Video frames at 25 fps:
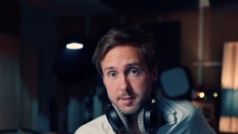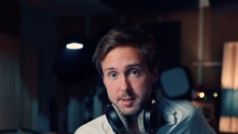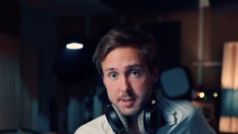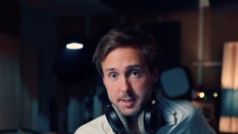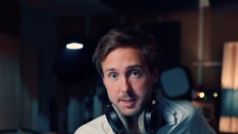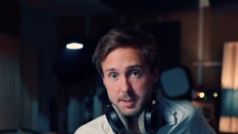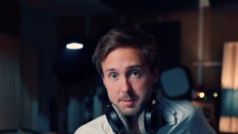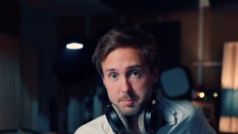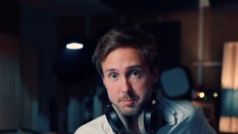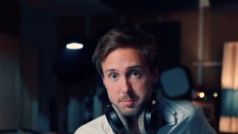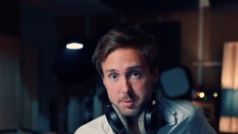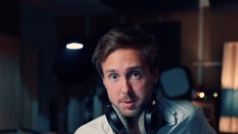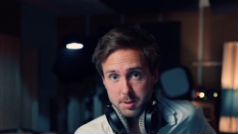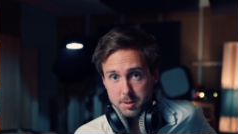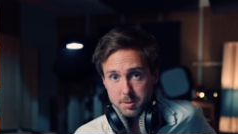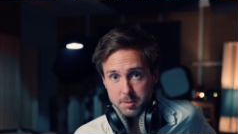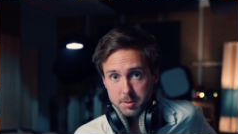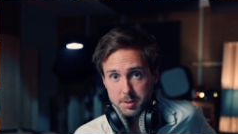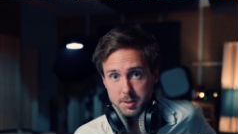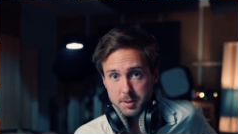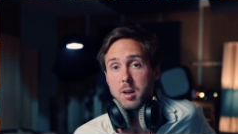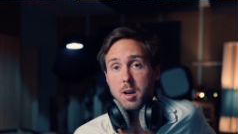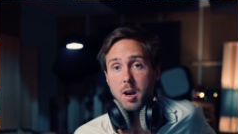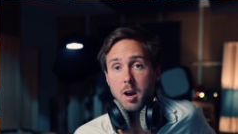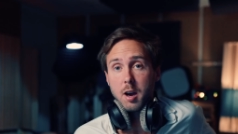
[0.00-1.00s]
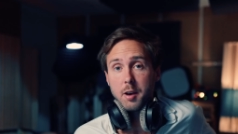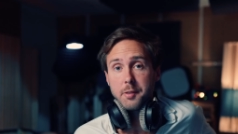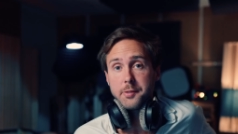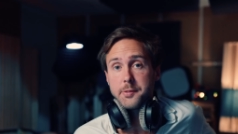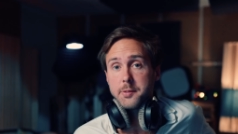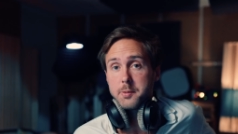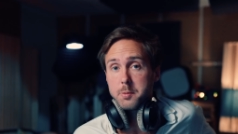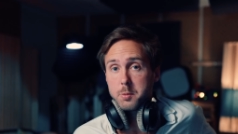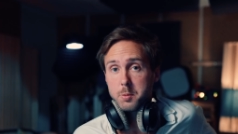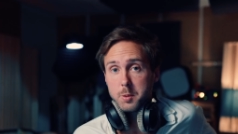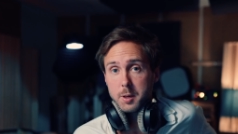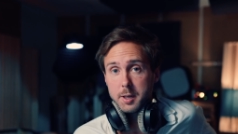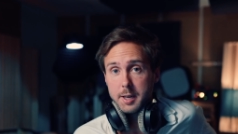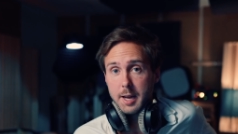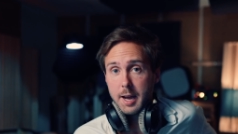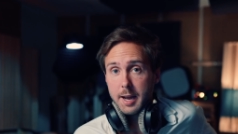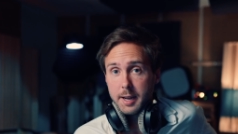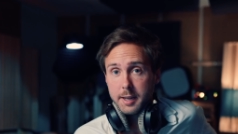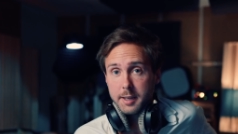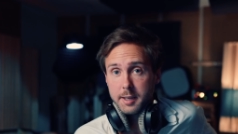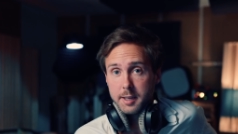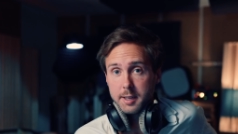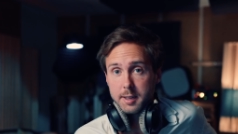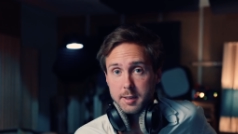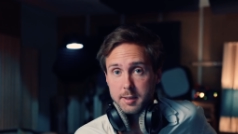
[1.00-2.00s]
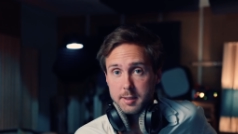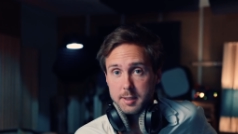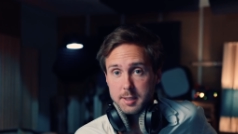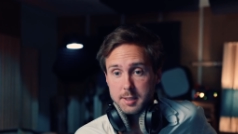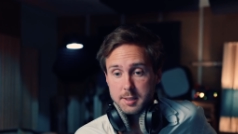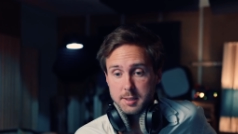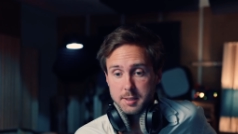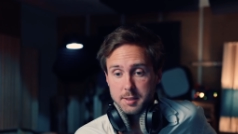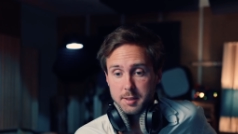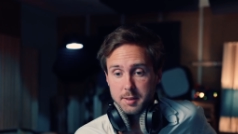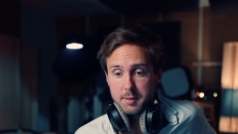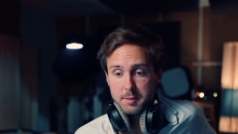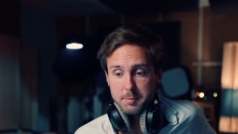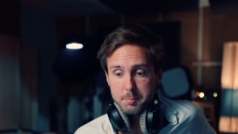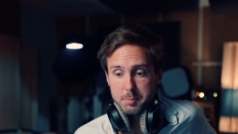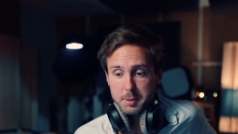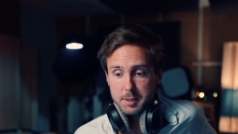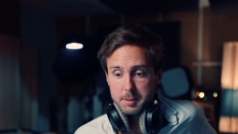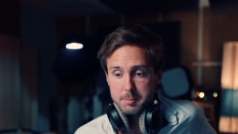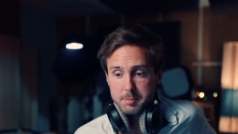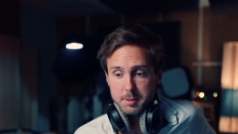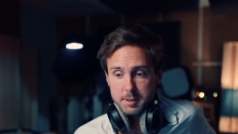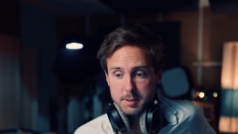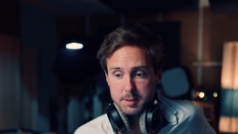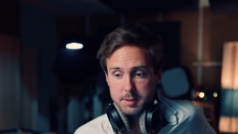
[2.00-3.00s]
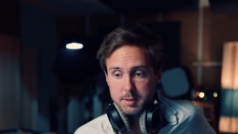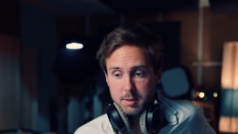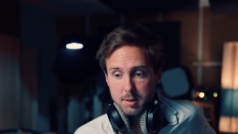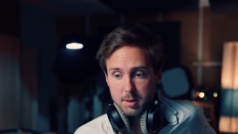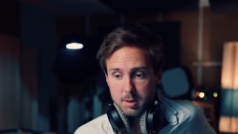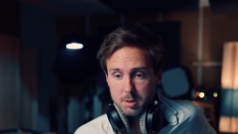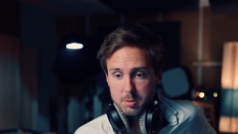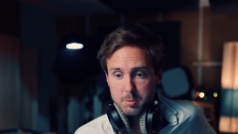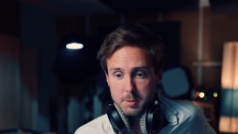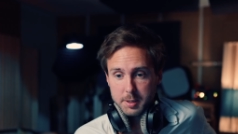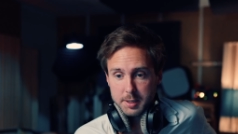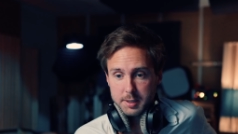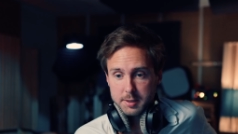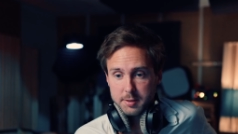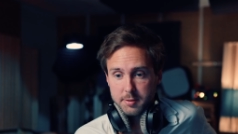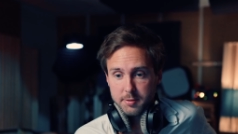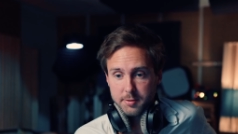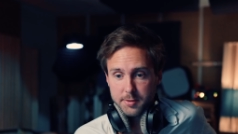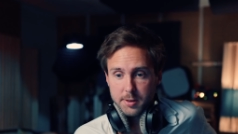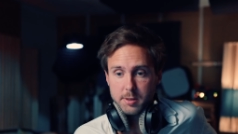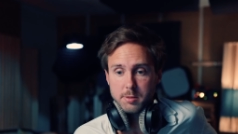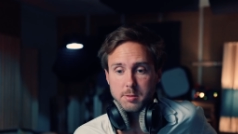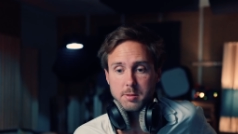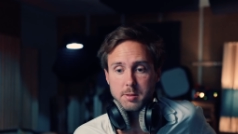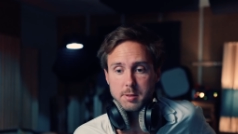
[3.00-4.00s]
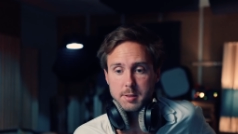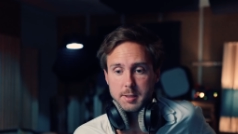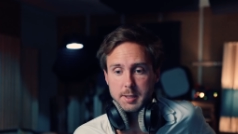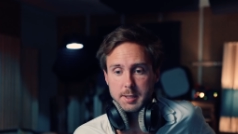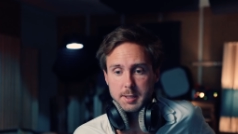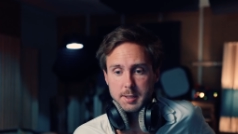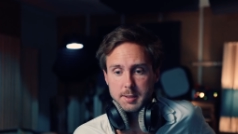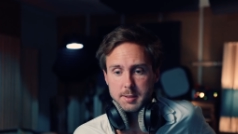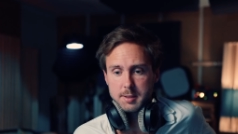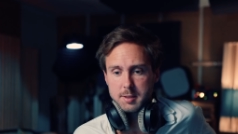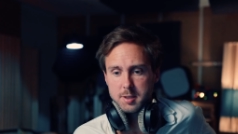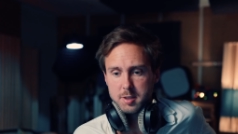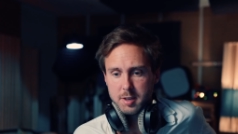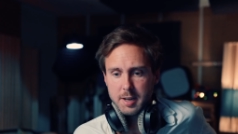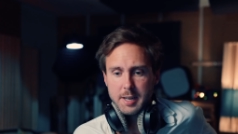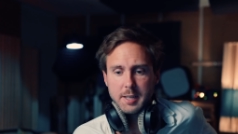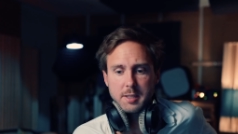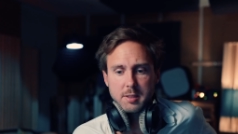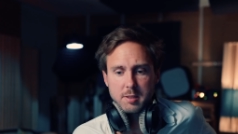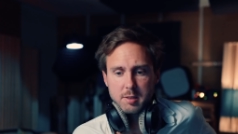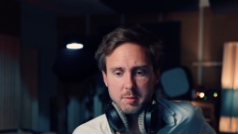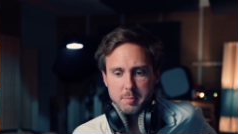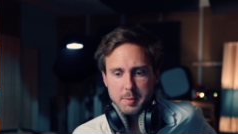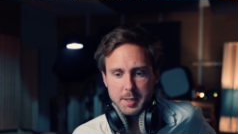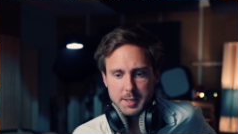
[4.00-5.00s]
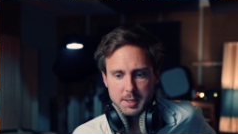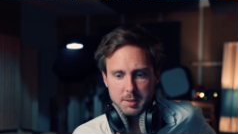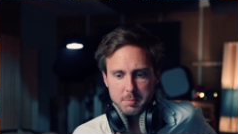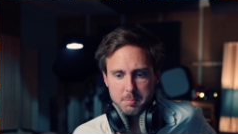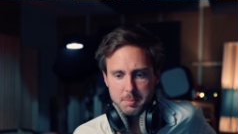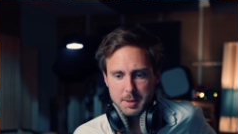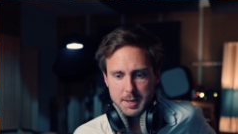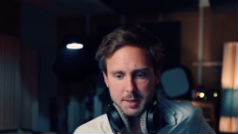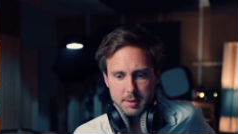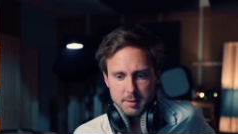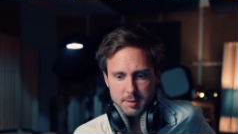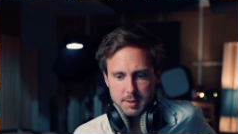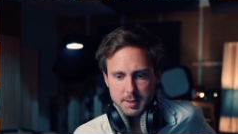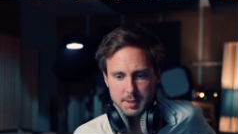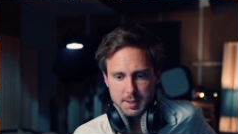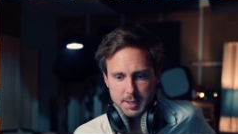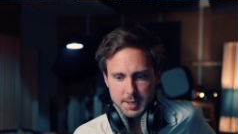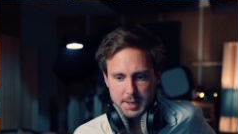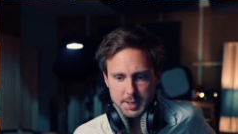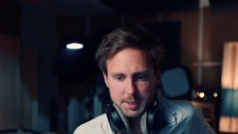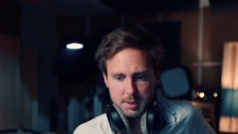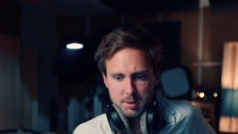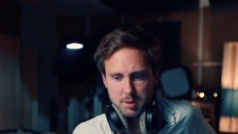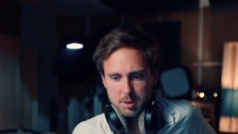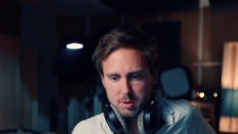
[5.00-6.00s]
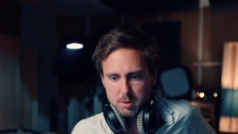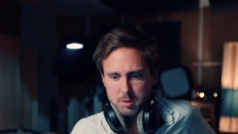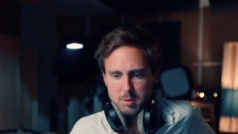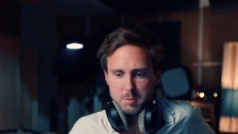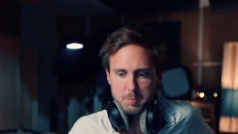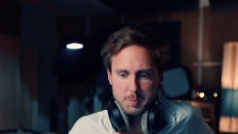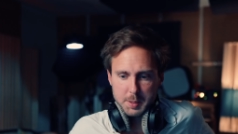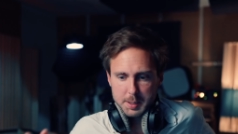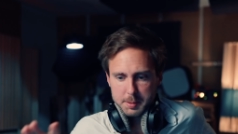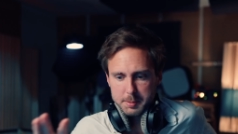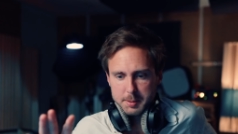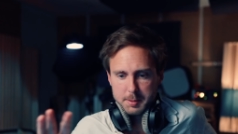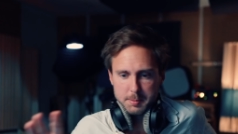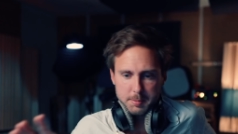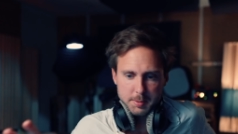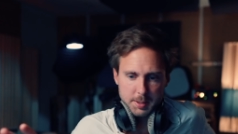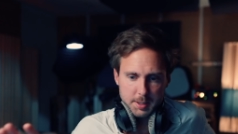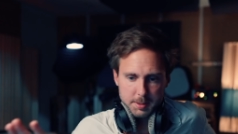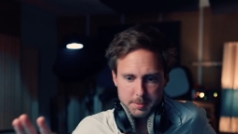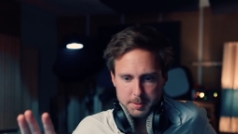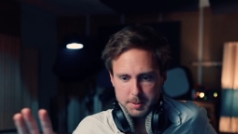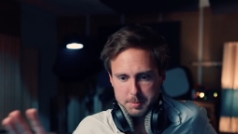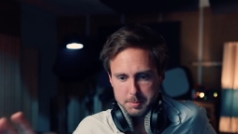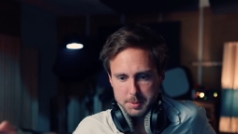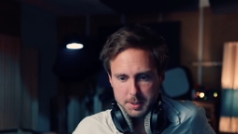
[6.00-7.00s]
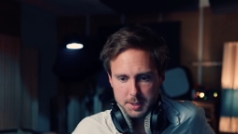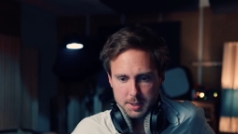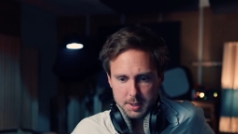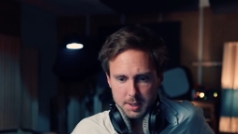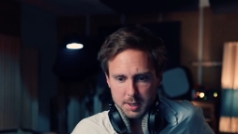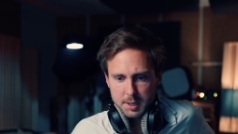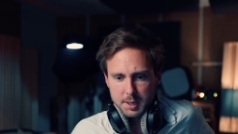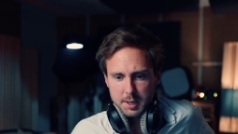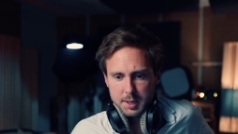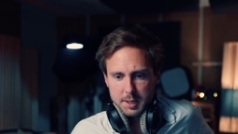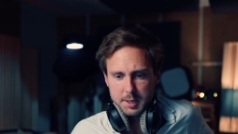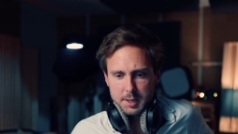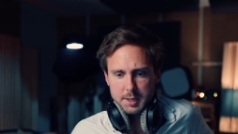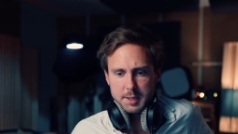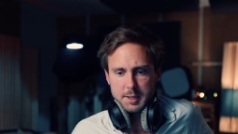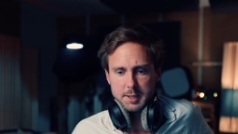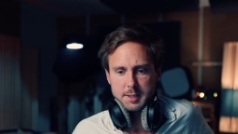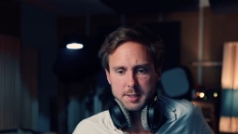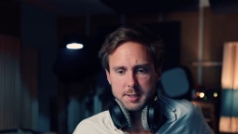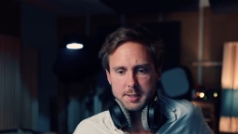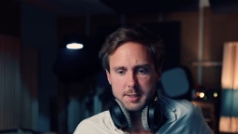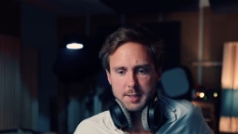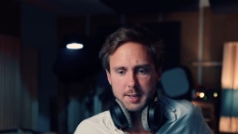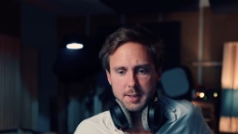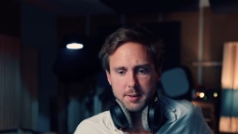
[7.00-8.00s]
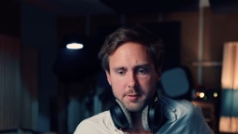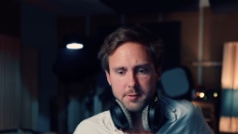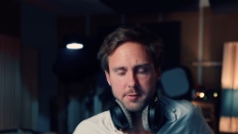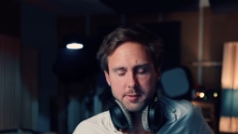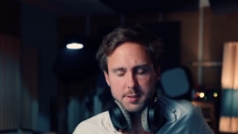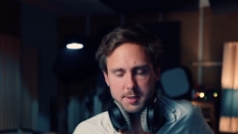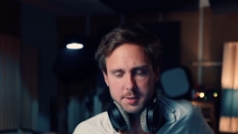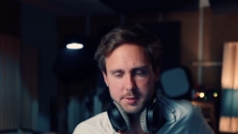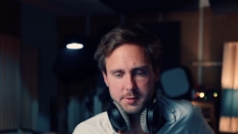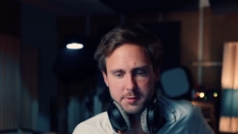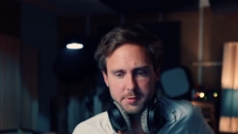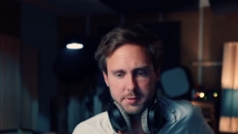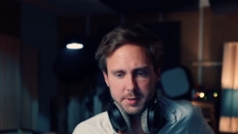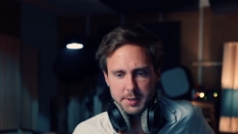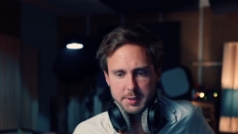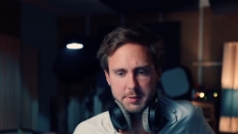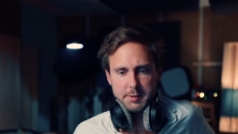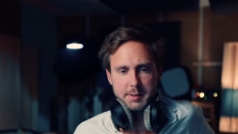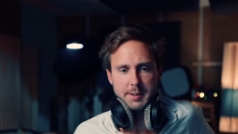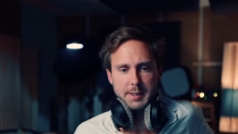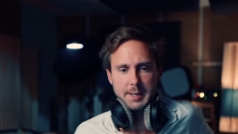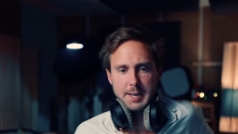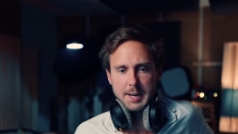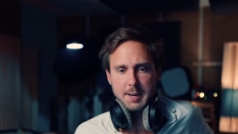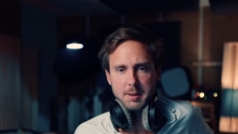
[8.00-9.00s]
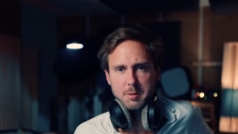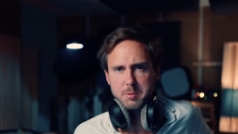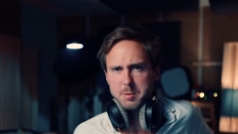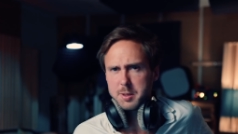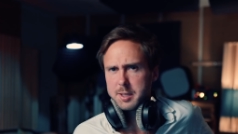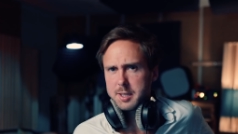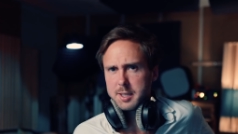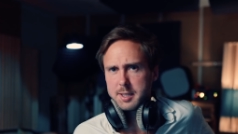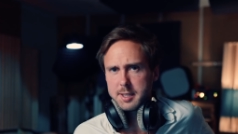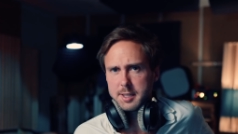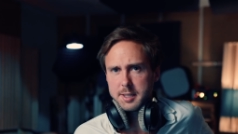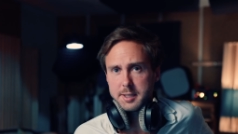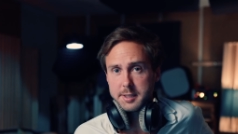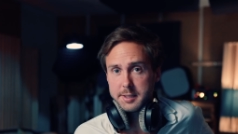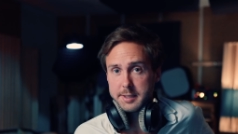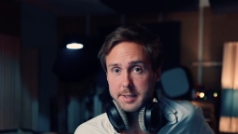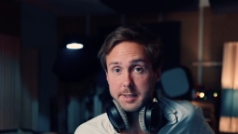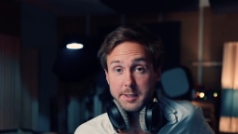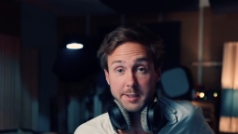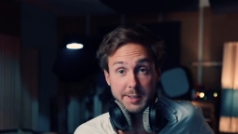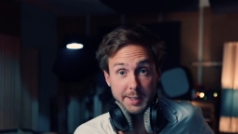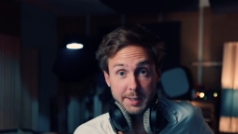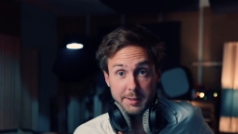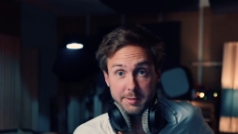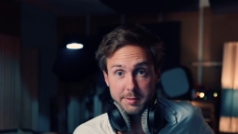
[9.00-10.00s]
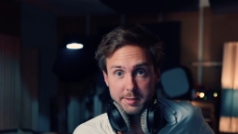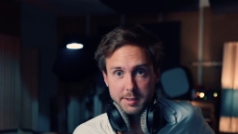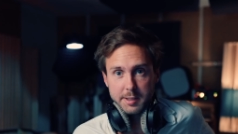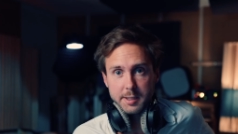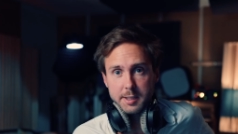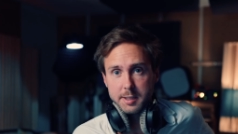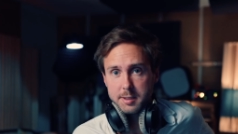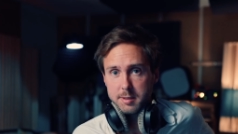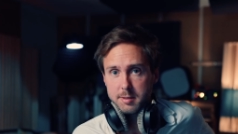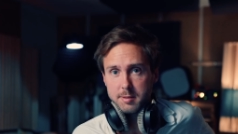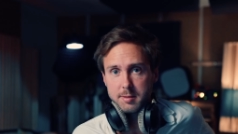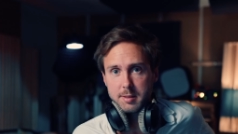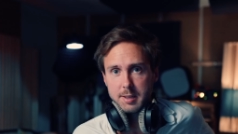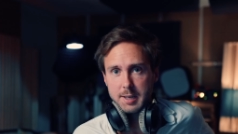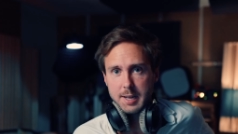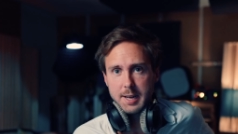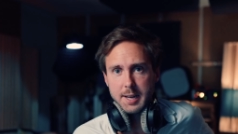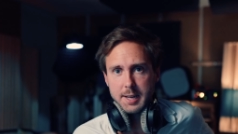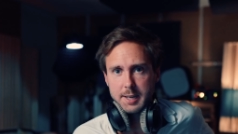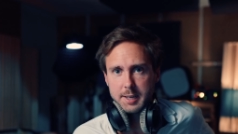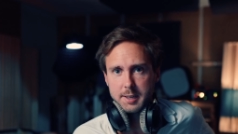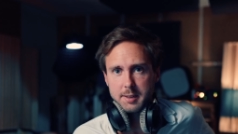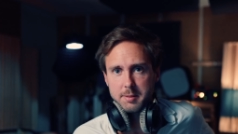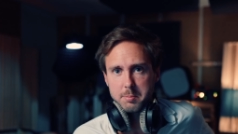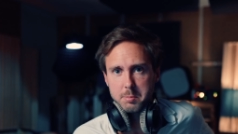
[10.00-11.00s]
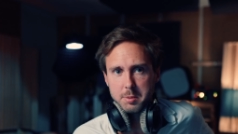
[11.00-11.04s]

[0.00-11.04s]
it ain't broke. Often what I hear is people is always focusing on trying to make it better, or like, oh, maybe blah blah blah, instead of just figuring out what it is that they really don't like.